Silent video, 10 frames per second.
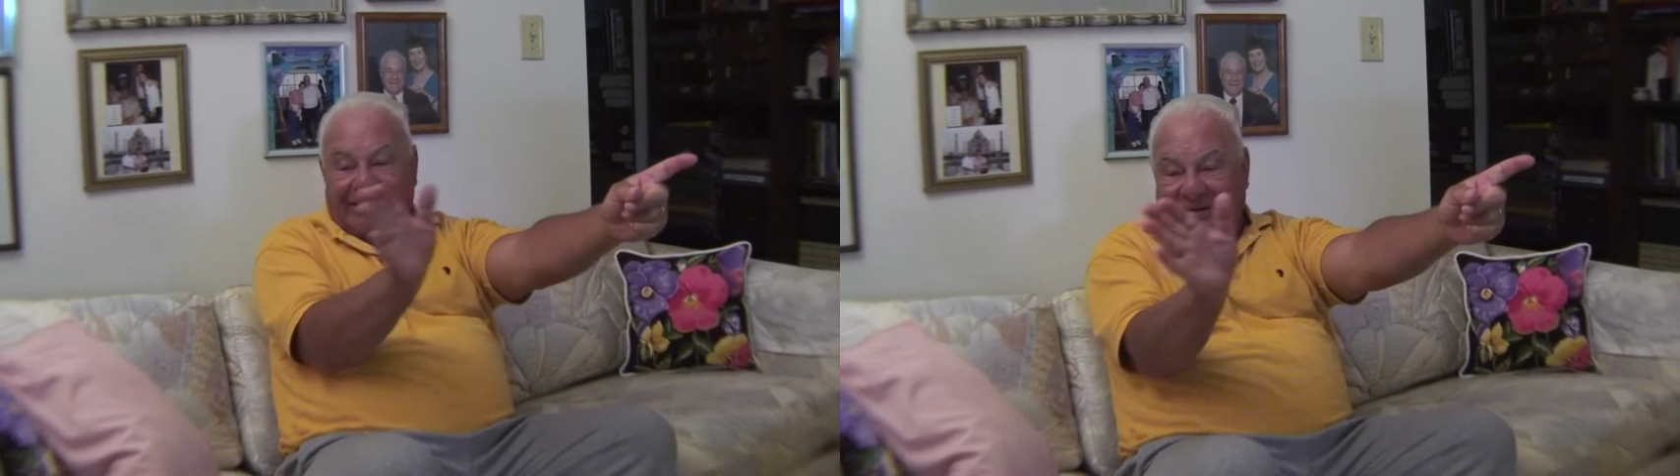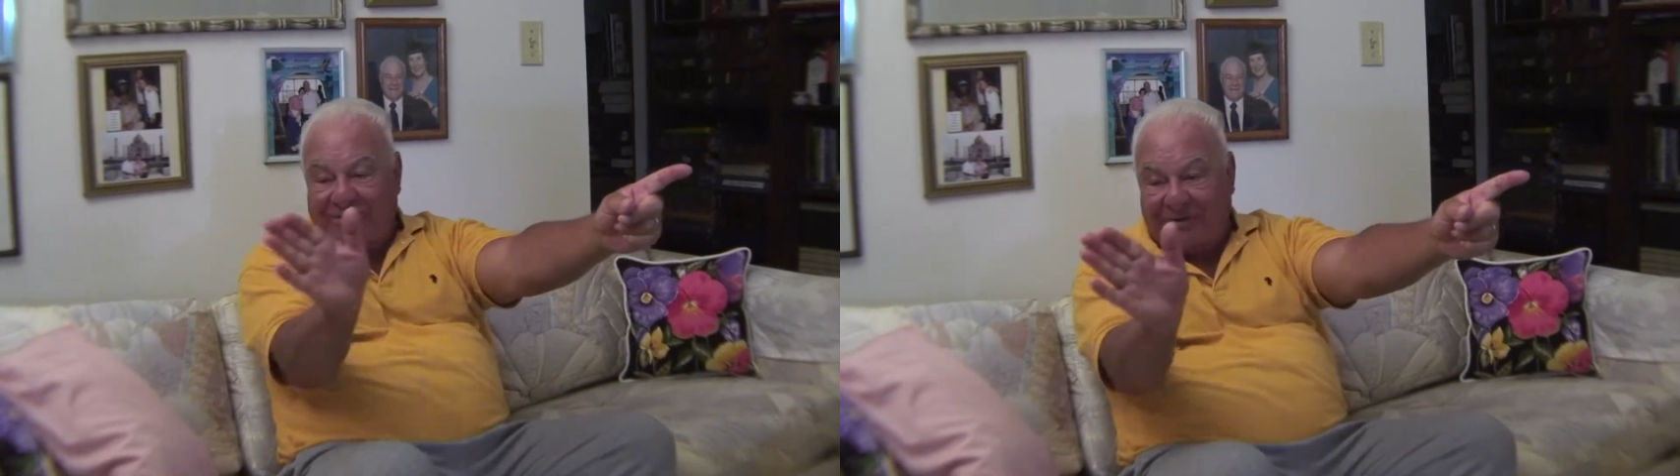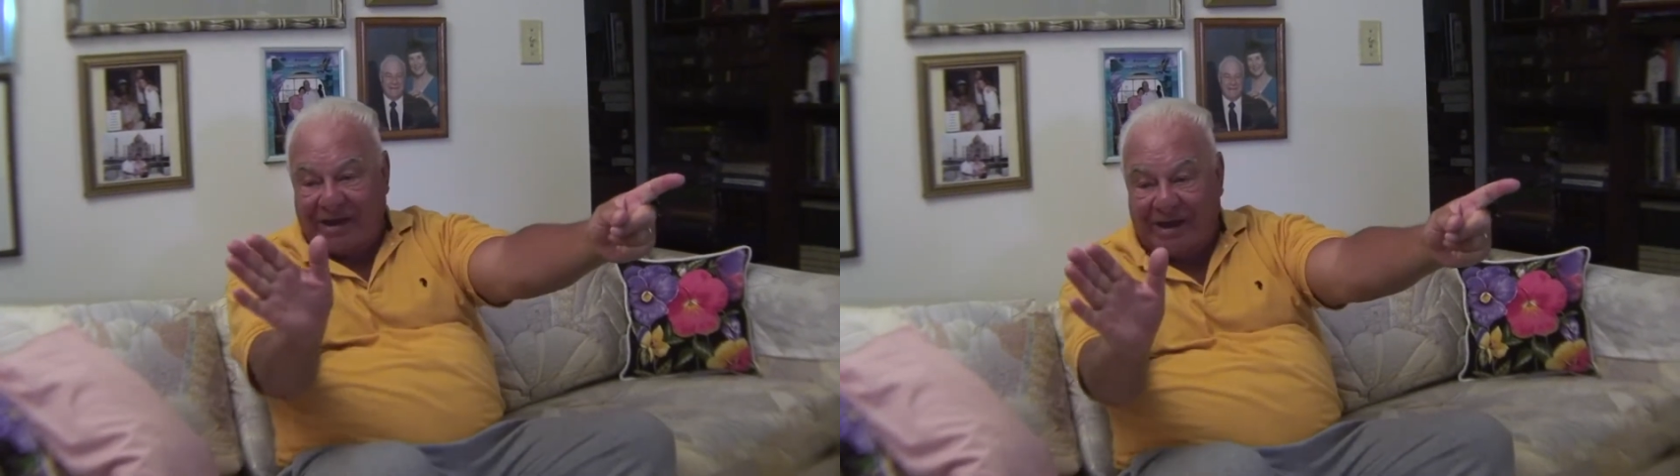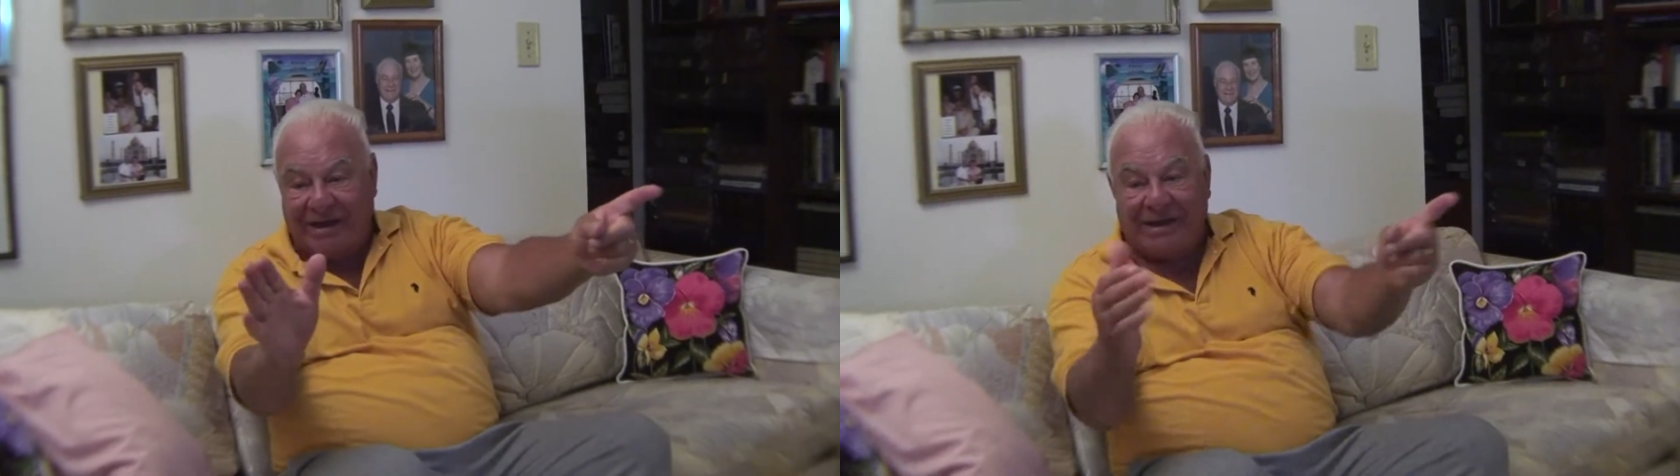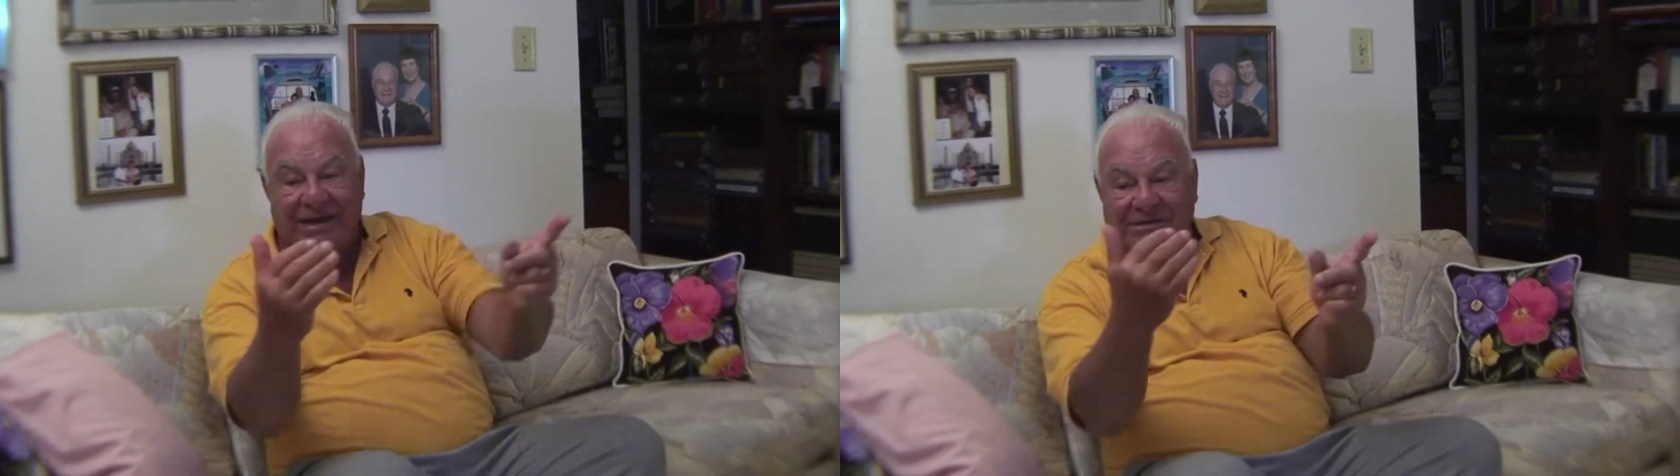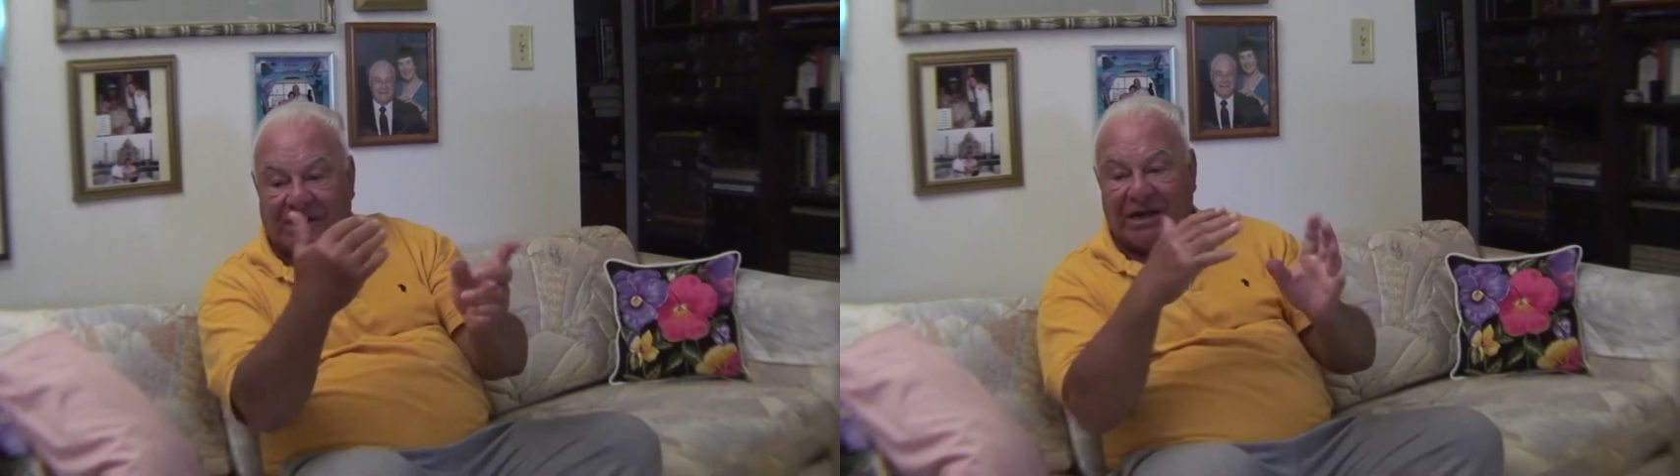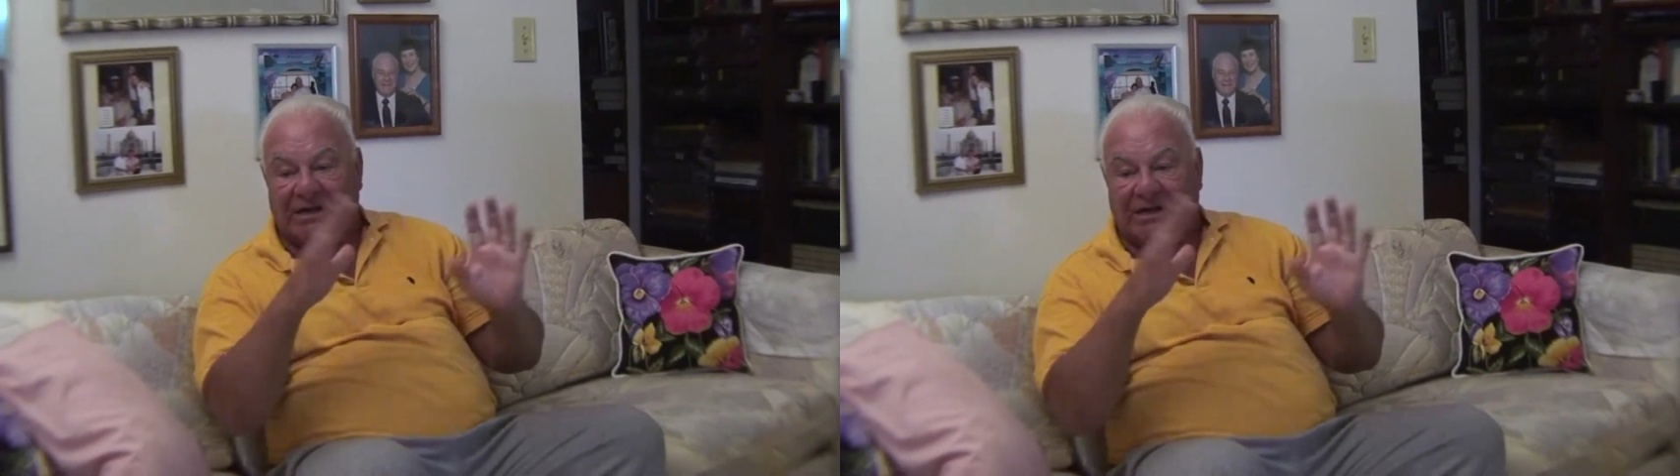Okay, he doesn't